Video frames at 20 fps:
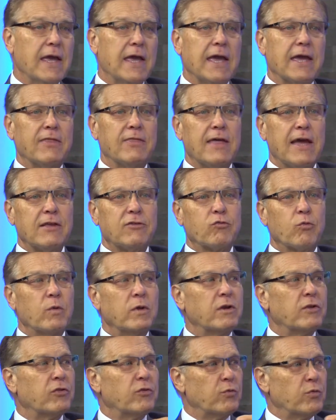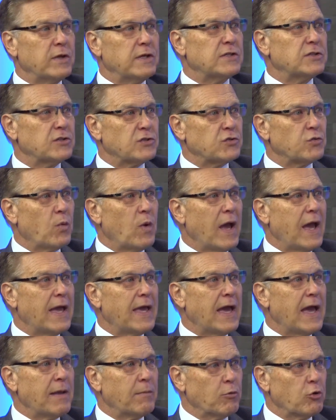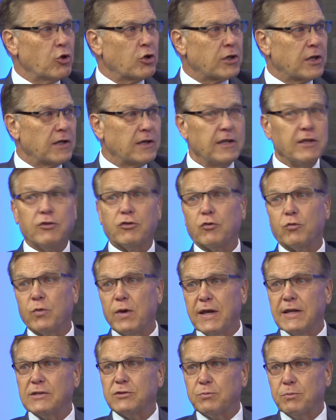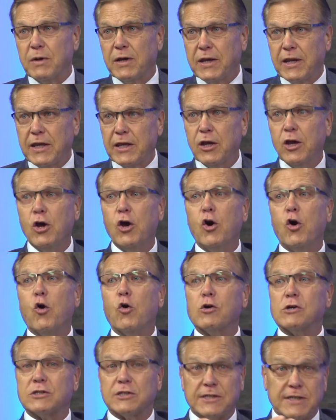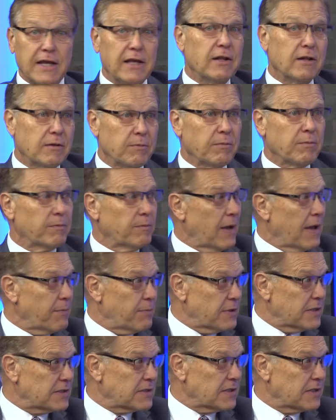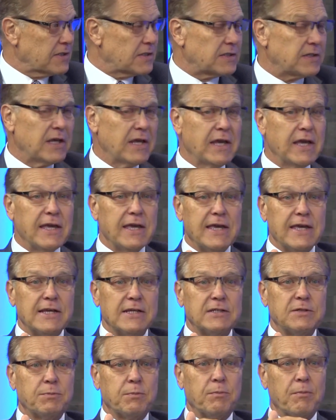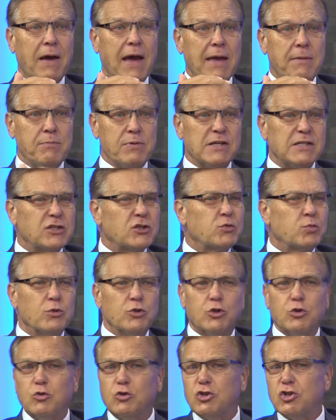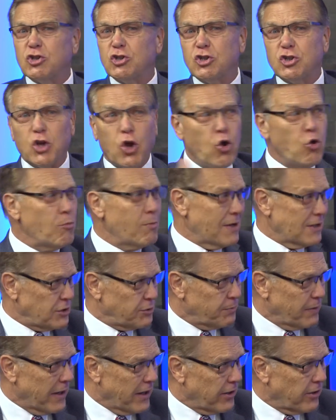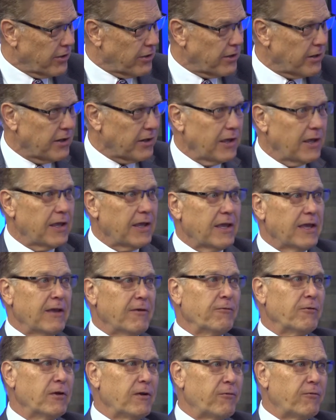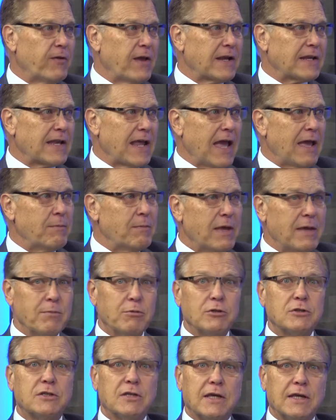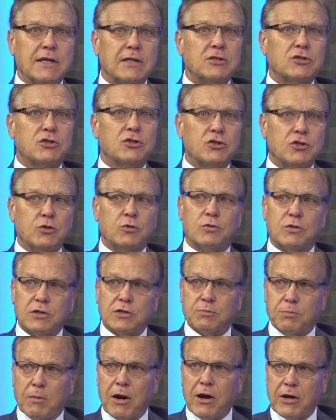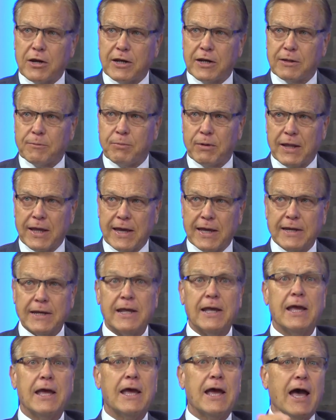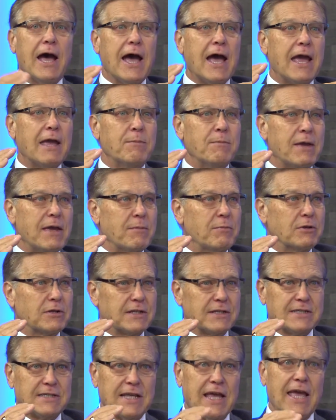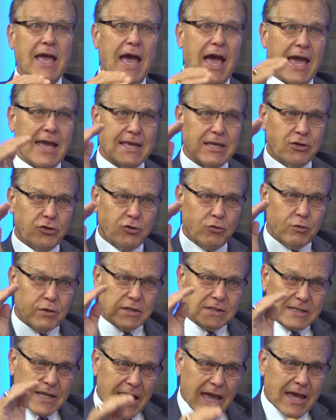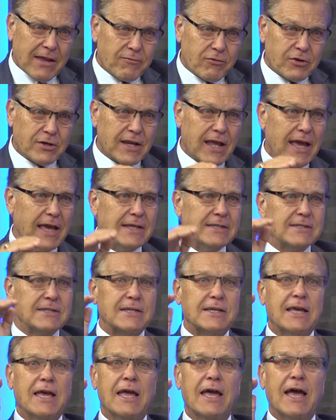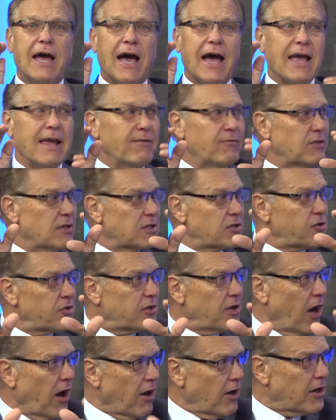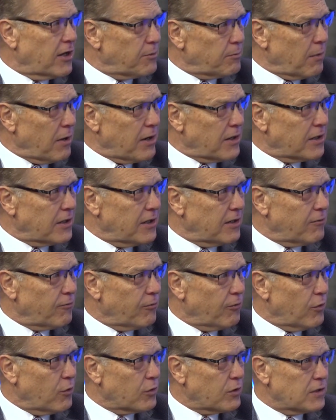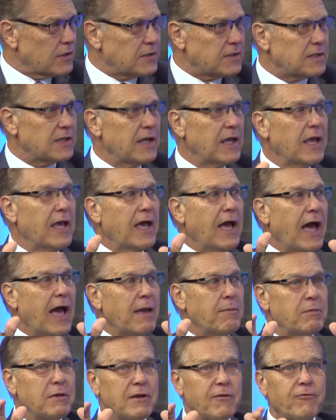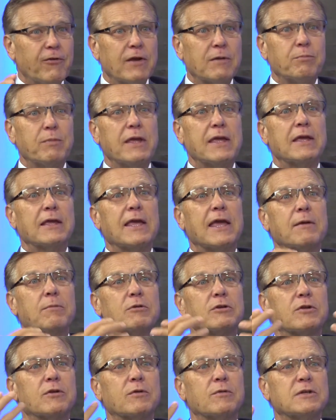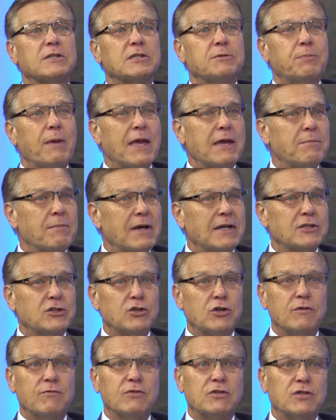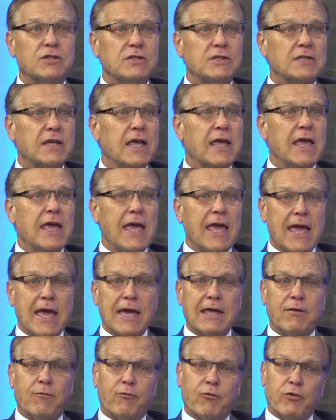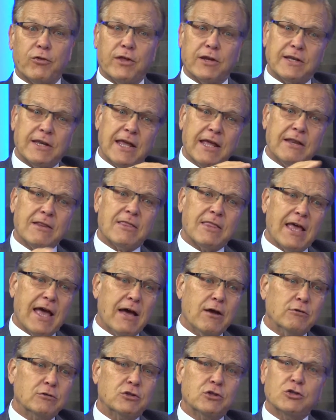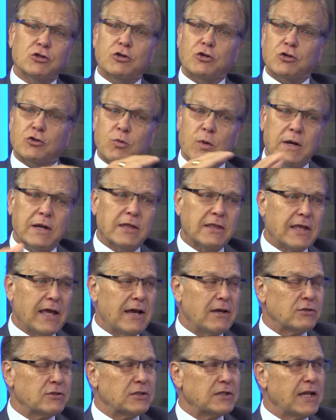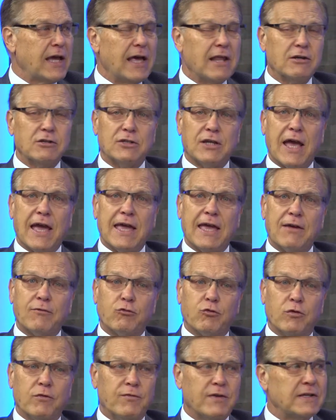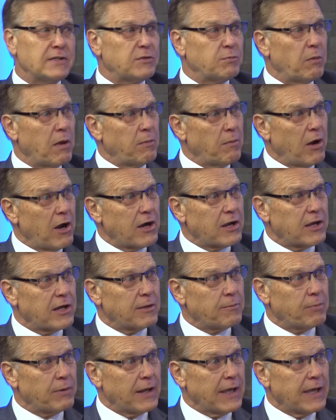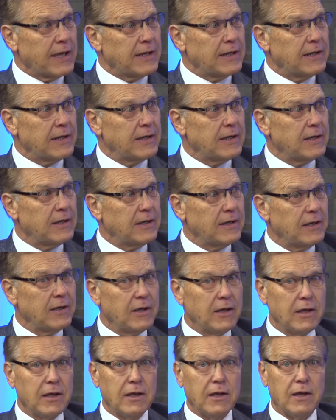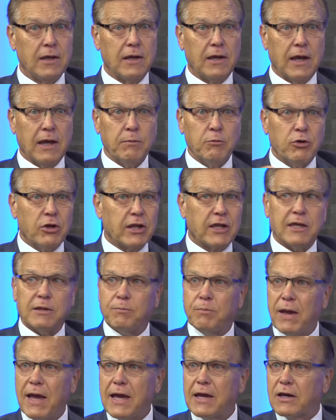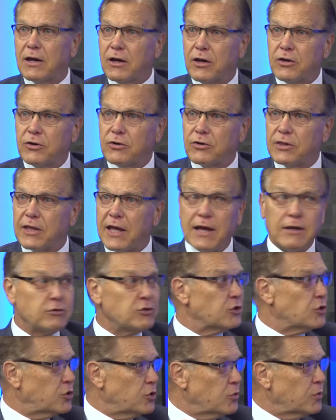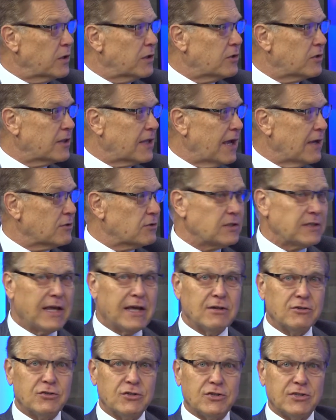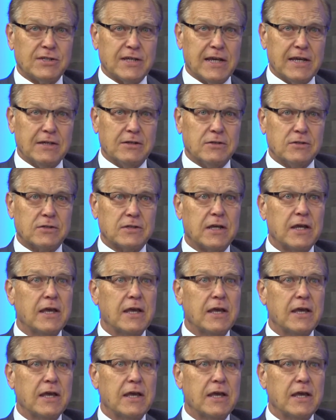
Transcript: And that's one of the reasons why I'm looking to either raise money or sell my business, is my business will do so much better if, in effect, I'm able to institute this marketing plan. I'm able to say I can do this advertising, I have this target market in focus, I'm in effect being able to expand my services, and for the $10,000 or $20,000 I have to invest in my marketing plan, I'm going to get back $100,000, $200,000 of sales.